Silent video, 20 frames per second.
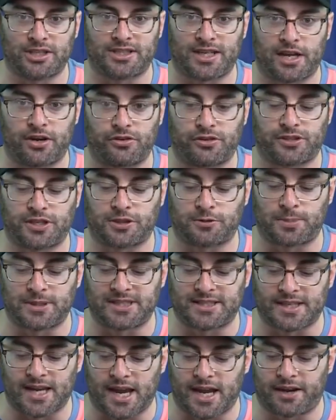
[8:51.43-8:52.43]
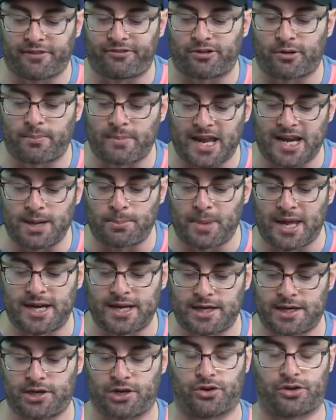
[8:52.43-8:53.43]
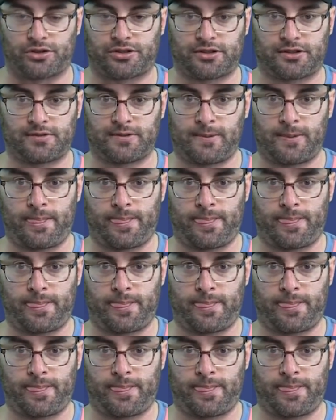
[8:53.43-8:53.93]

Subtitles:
Sanders has been saying for many, many years.